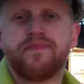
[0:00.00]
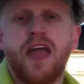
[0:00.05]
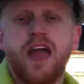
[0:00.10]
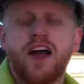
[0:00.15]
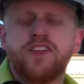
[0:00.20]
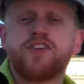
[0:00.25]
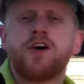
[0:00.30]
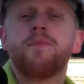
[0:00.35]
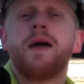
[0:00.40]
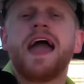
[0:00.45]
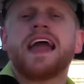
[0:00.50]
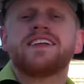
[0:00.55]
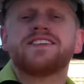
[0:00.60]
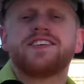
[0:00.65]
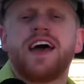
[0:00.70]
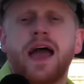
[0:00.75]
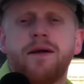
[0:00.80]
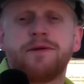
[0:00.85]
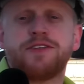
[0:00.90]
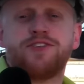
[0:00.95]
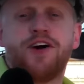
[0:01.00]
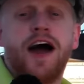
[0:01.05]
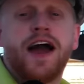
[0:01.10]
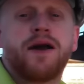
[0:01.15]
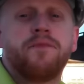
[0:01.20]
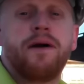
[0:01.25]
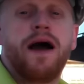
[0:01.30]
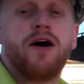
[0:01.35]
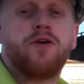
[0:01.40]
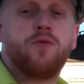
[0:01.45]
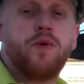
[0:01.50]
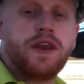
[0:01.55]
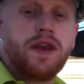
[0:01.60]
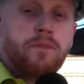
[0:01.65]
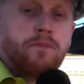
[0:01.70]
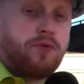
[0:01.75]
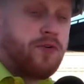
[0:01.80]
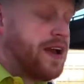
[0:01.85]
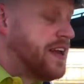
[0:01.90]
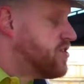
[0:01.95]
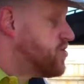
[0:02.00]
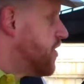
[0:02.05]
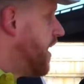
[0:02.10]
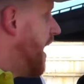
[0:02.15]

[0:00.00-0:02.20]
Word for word: Let's go back in time and talk about when a bridge